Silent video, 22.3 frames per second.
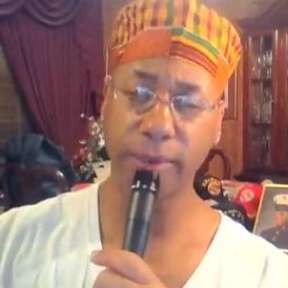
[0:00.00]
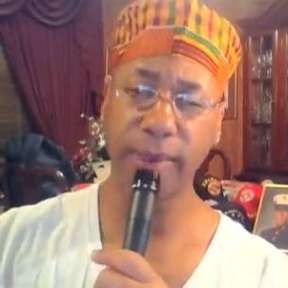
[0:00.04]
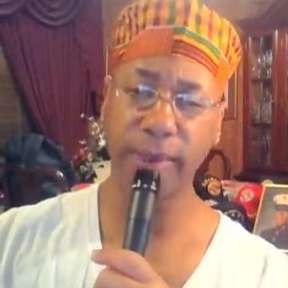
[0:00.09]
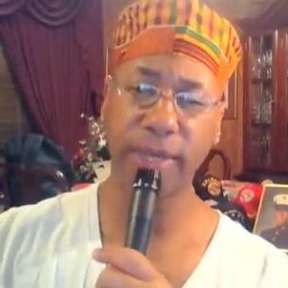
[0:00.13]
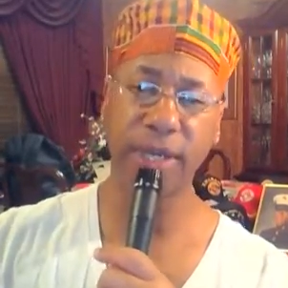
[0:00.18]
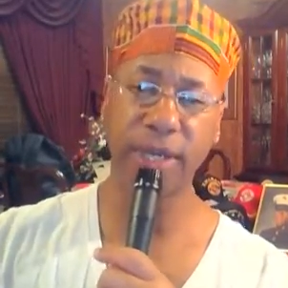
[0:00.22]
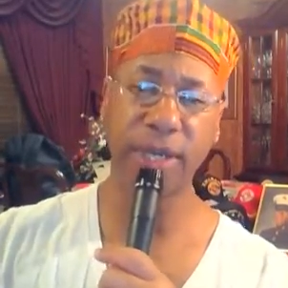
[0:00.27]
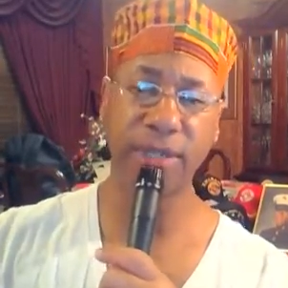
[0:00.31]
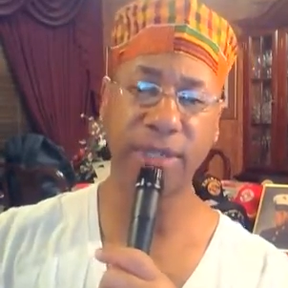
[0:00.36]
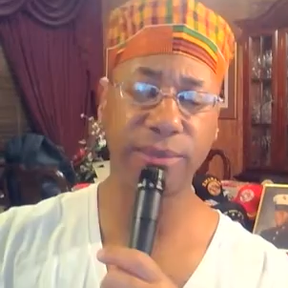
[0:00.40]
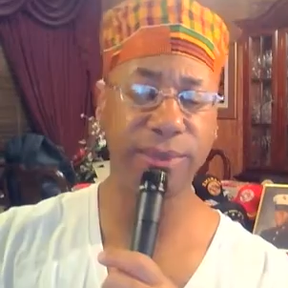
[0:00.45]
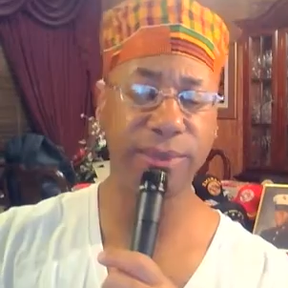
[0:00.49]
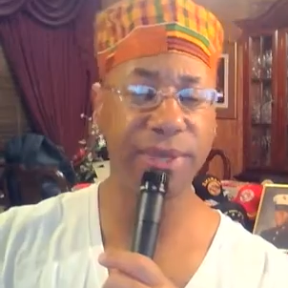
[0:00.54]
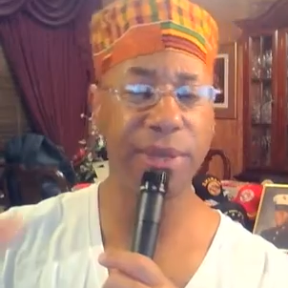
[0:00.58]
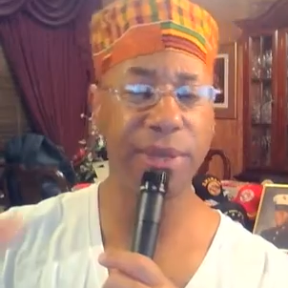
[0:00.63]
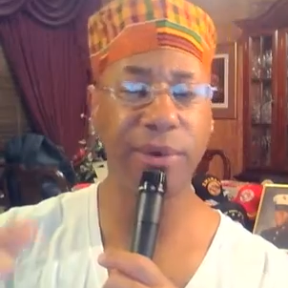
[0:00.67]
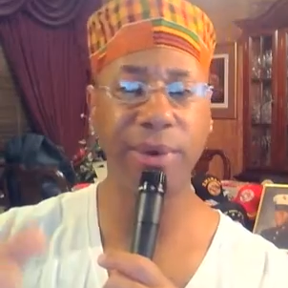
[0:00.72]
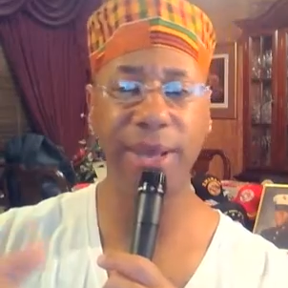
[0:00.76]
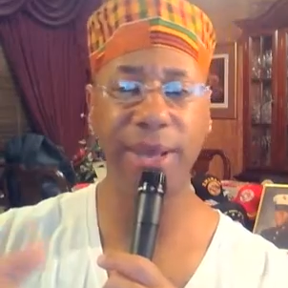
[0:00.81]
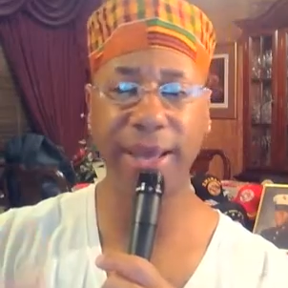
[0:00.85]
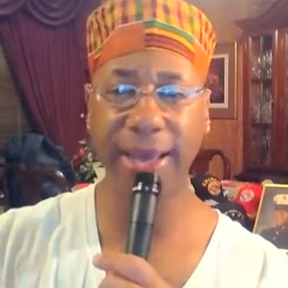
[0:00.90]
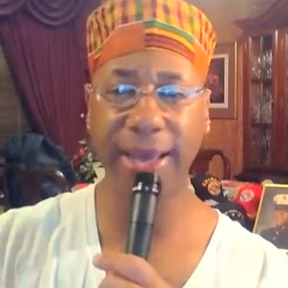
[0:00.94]
because we
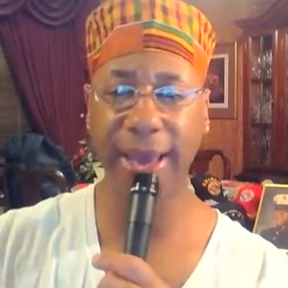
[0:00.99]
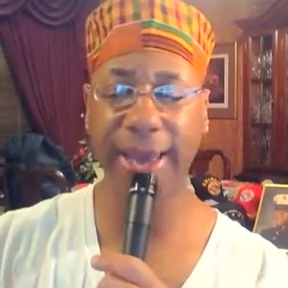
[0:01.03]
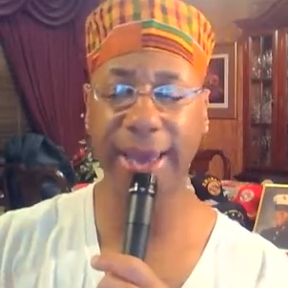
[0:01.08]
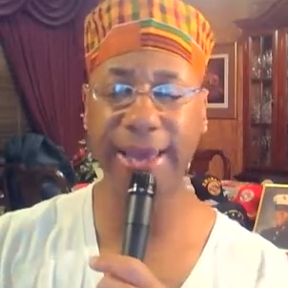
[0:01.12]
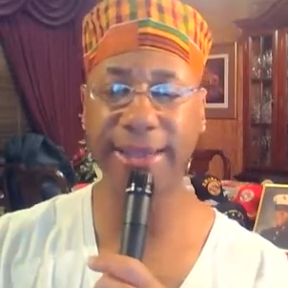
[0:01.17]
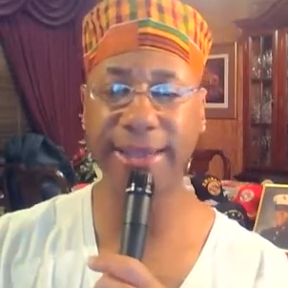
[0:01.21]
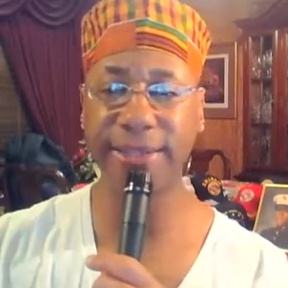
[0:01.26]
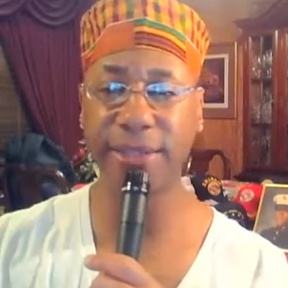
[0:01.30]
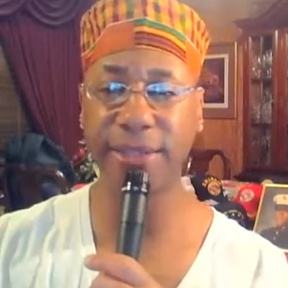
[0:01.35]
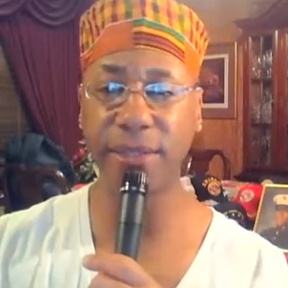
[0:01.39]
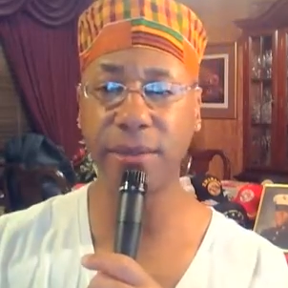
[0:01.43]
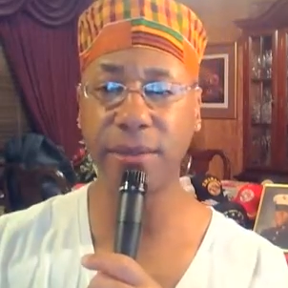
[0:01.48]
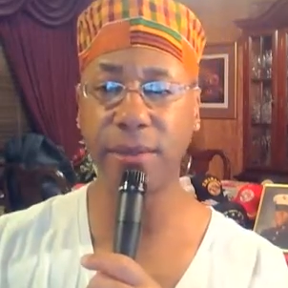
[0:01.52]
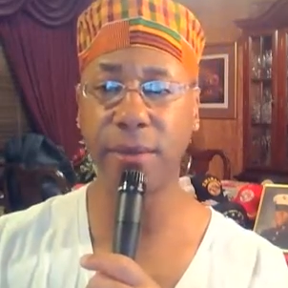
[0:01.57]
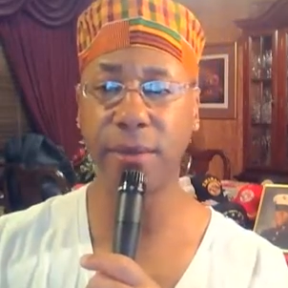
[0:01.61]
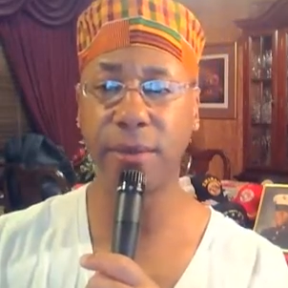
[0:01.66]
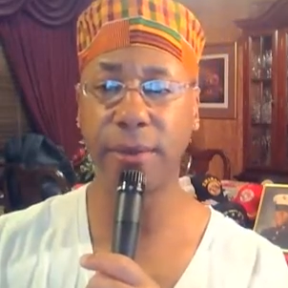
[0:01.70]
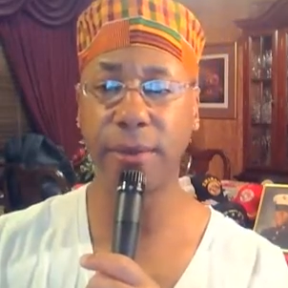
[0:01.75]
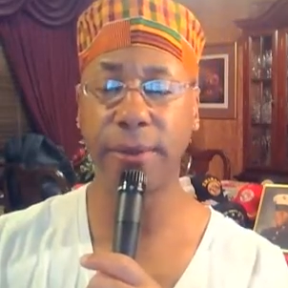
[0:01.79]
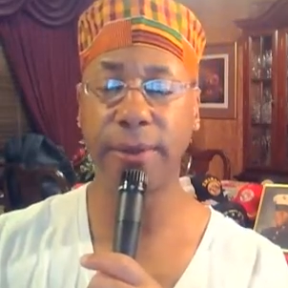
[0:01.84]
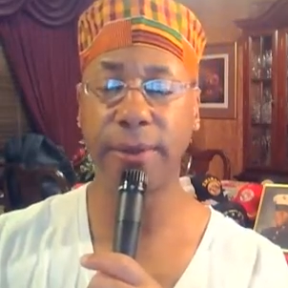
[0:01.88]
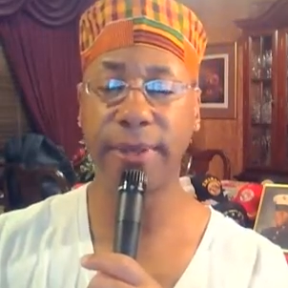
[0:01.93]
know that hazing
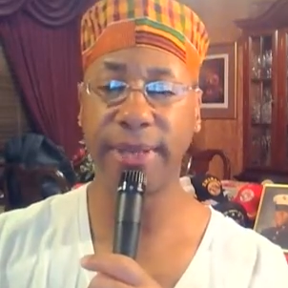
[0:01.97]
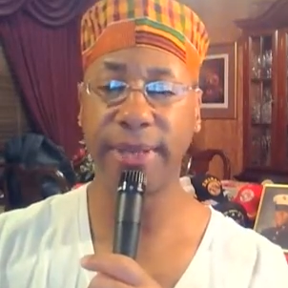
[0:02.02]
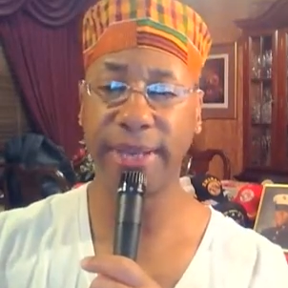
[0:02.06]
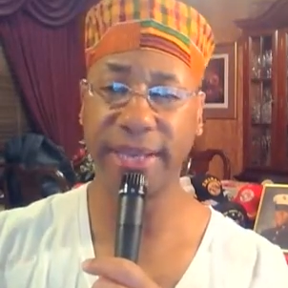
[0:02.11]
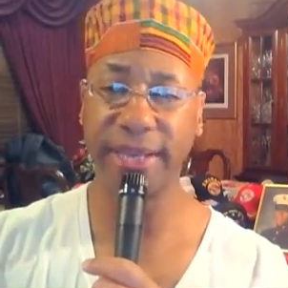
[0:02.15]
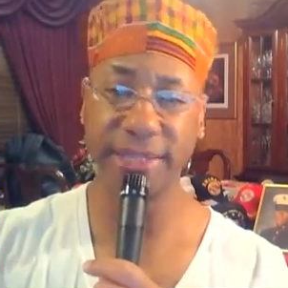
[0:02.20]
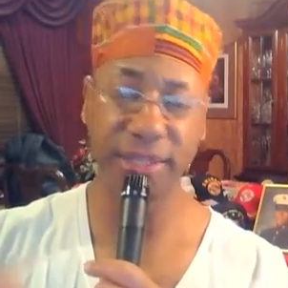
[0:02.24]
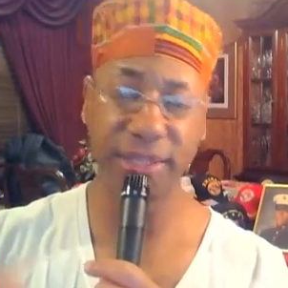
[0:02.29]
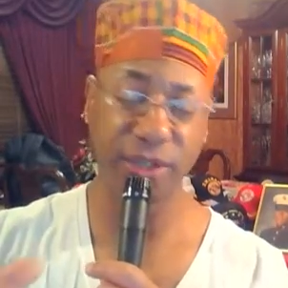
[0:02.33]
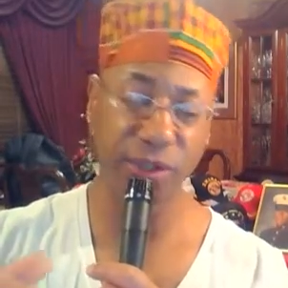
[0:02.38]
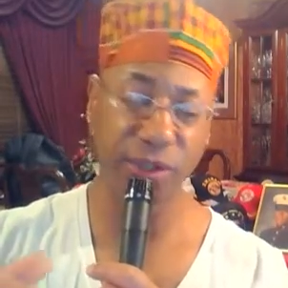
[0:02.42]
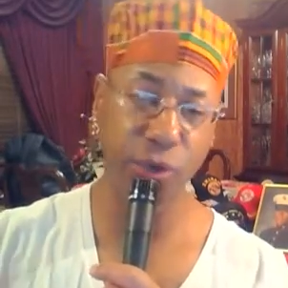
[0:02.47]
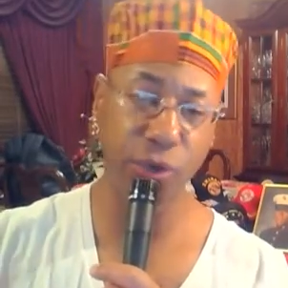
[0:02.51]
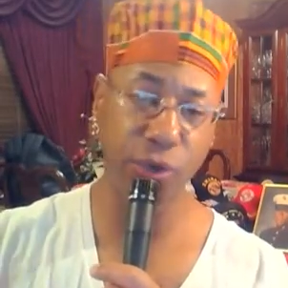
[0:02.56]
is a